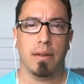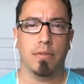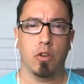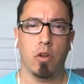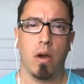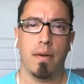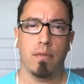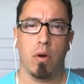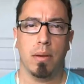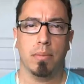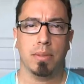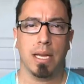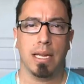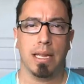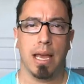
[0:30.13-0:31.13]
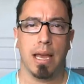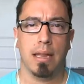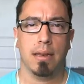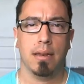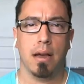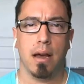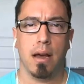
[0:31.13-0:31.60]
If you don't have a website
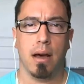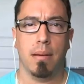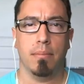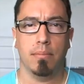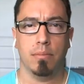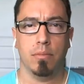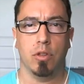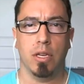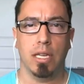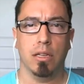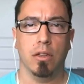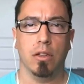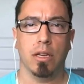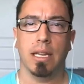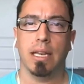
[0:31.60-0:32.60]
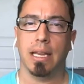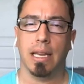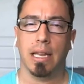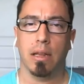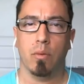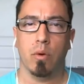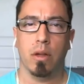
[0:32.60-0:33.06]
yet, you need to look into
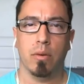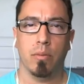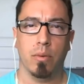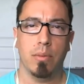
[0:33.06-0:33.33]
getting one.